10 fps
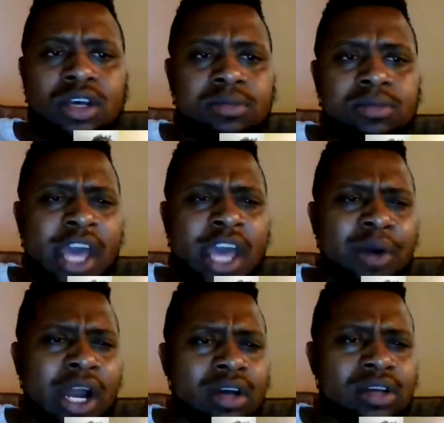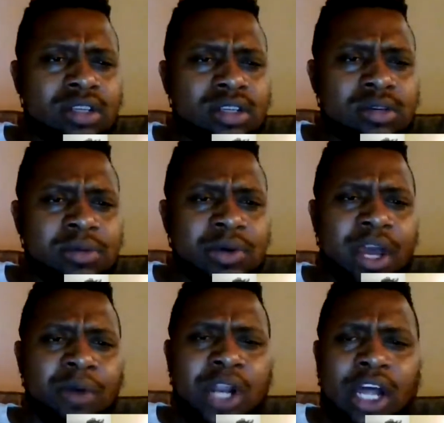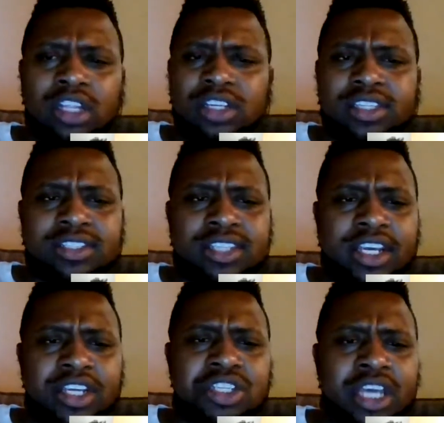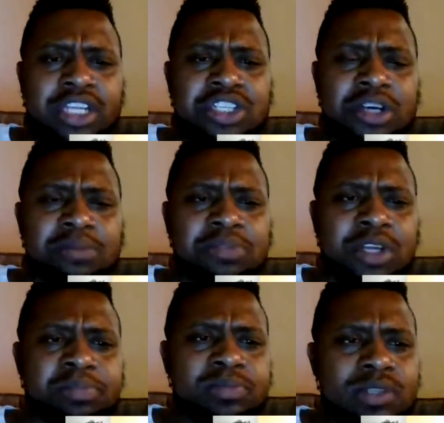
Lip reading: But yeah, when I looked, it said she had jumped up